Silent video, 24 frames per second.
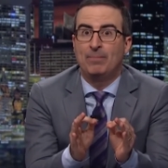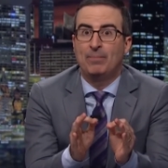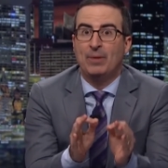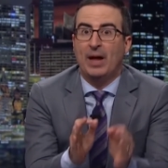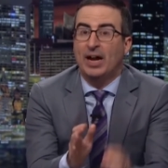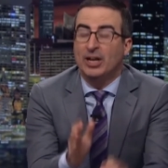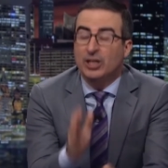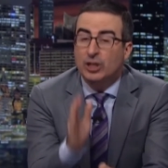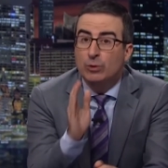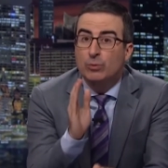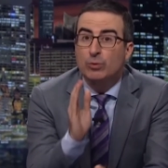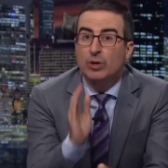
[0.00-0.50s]

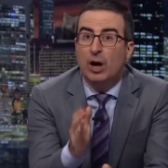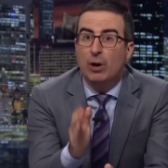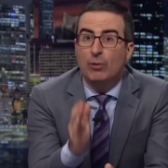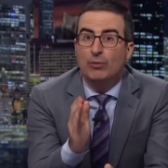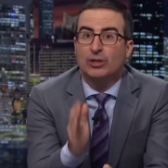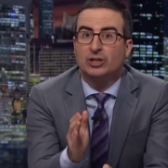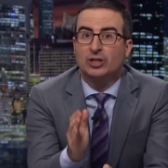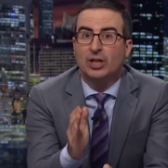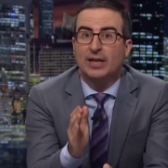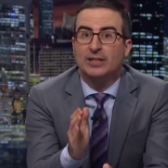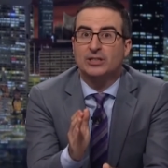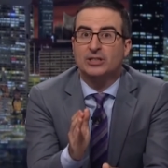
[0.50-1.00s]
And you know the
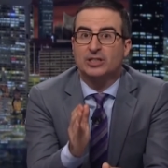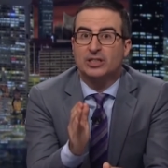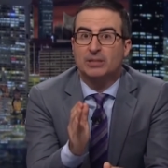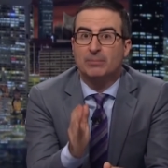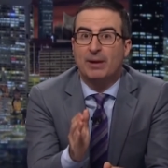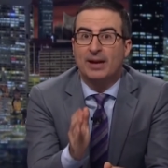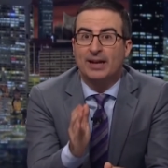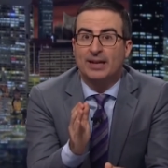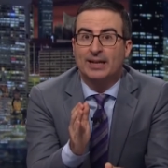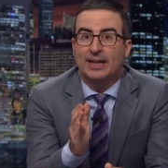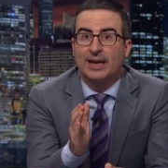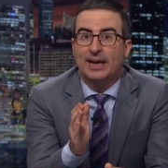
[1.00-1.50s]
changes to
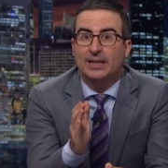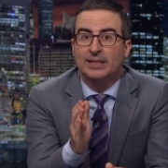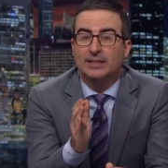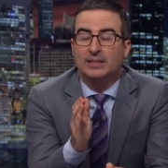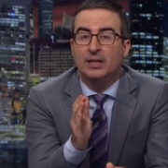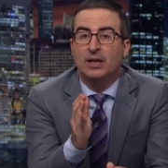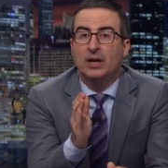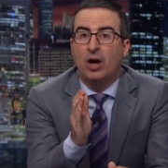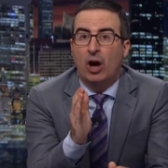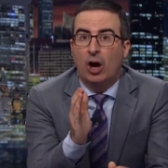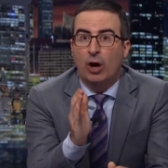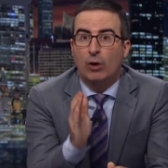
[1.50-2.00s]
Medicaid
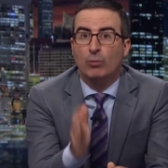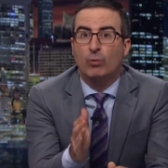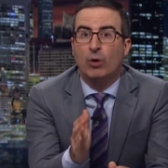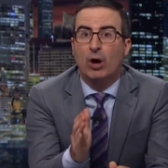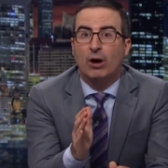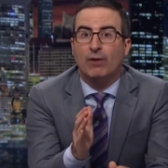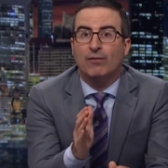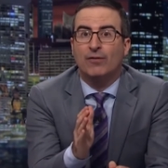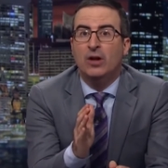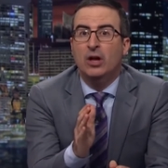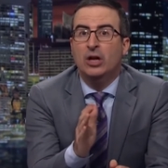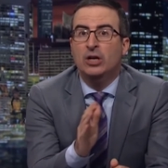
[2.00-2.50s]
are
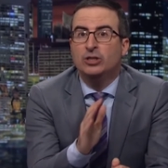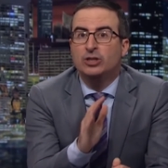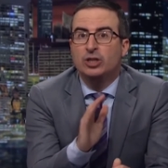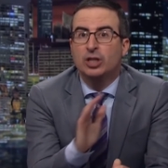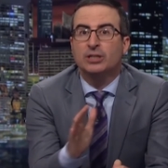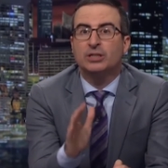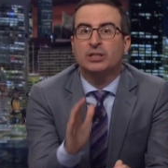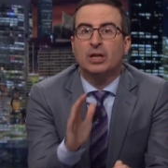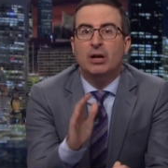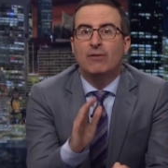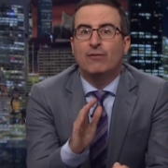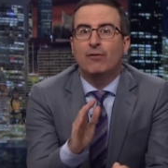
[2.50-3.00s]
rough,
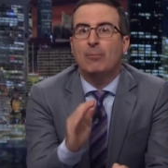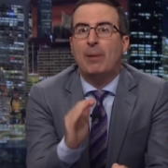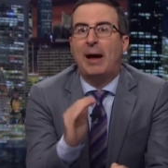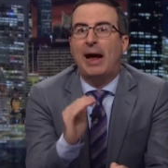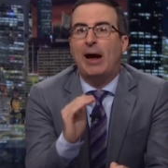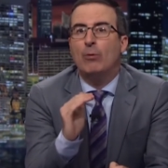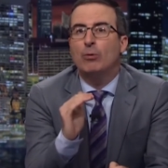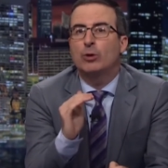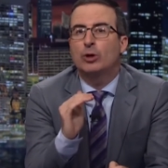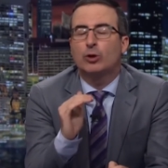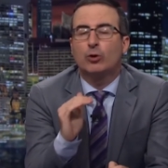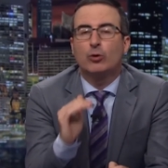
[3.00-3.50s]
just from
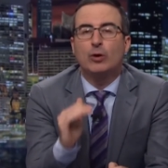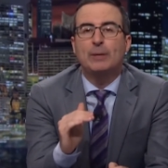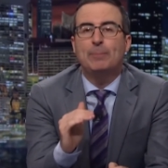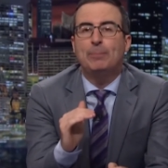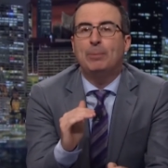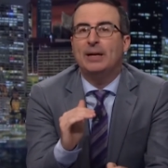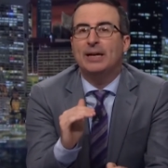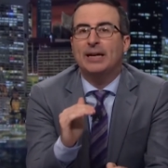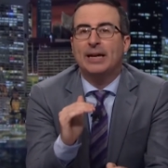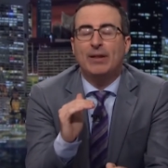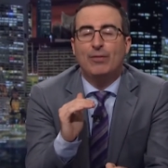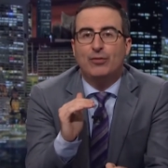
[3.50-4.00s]
how
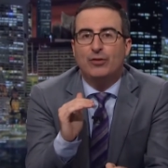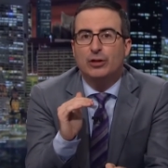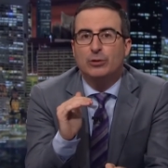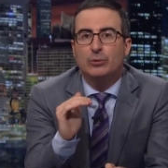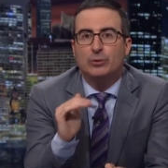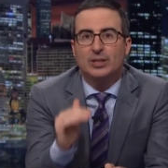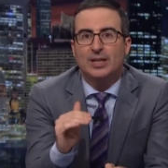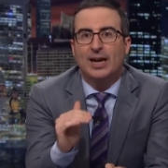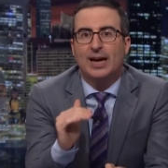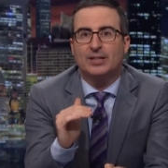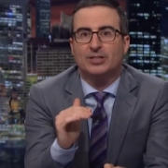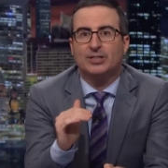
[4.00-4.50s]
creepily
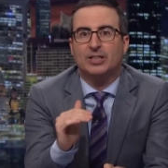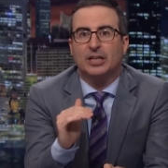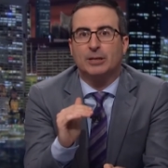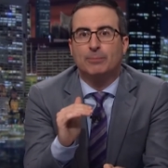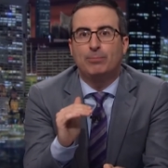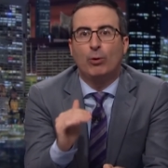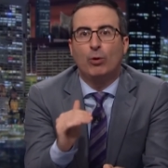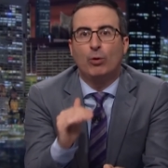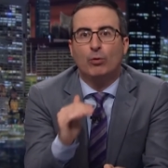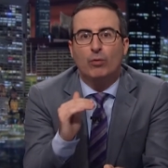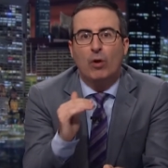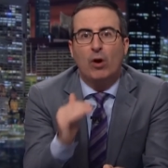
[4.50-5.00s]
enthusiastic
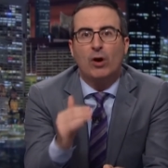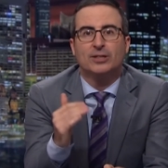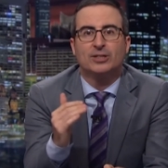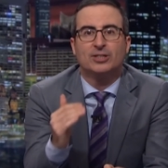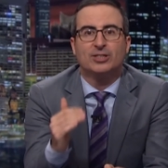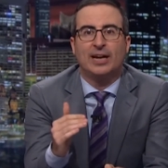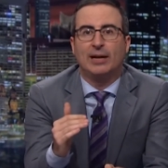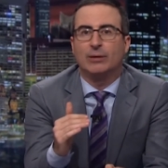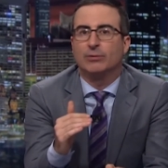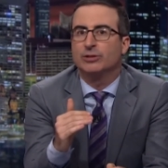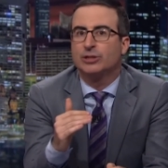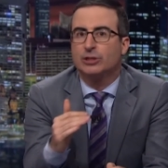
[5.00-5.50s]
Paul Ryan
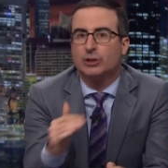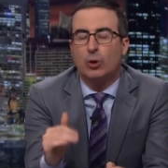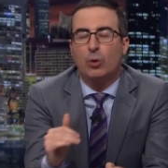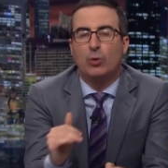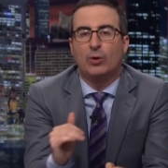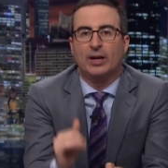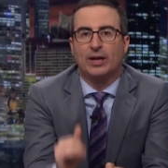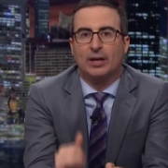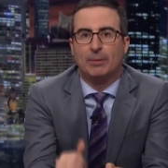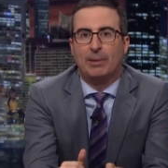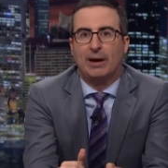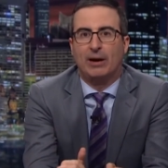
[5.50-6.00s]
sounds
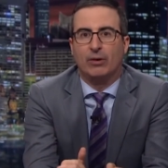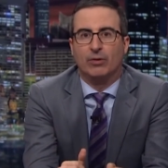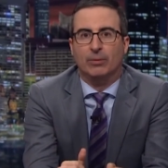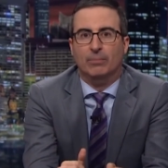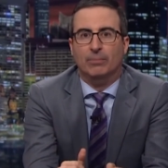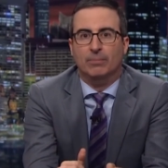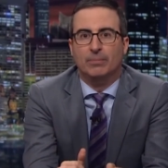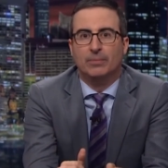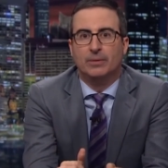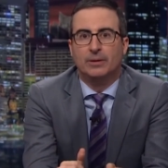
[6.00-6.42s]
talking about them.